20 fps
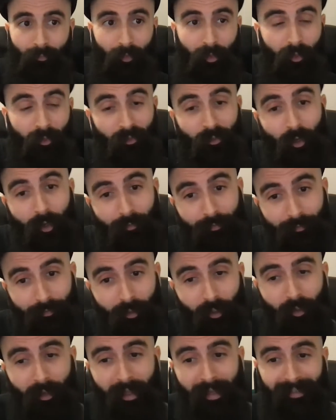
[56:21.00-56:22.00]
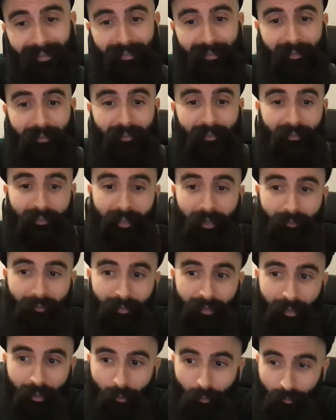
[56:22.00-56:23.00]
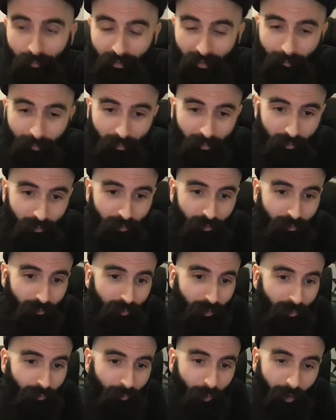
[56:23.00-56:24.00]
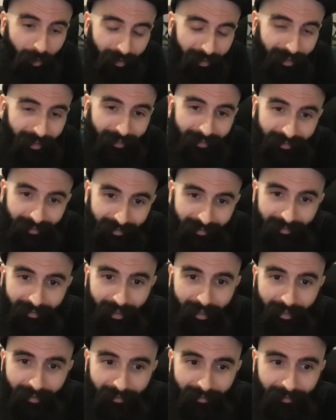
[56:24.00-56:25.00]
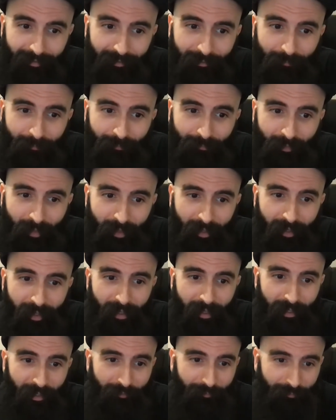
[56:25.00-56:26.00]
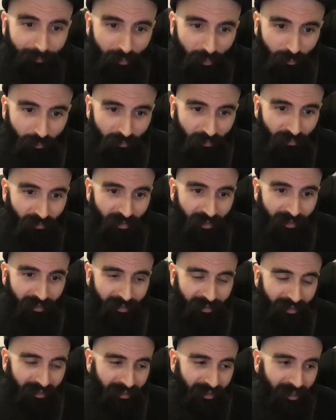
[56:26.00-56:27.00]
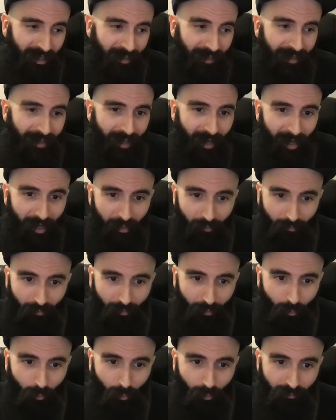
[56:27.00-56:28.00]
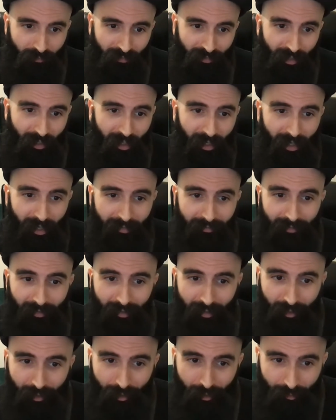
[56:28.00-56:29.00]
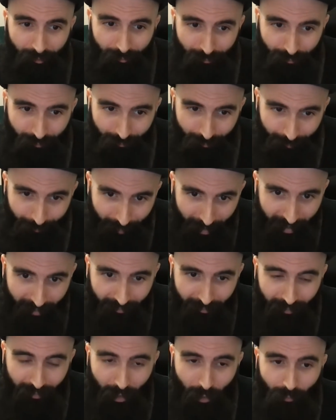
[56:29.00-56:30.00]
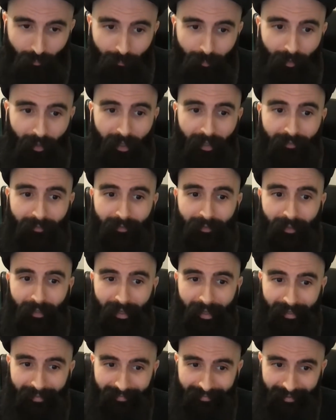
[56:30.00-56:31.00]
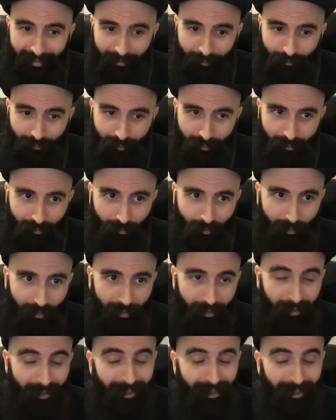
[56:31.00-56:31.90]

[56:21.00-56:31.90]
So I feel like this is definitely a chord substitution that you only understand if you see the 9th chords as bass note plus a tetrad, okay?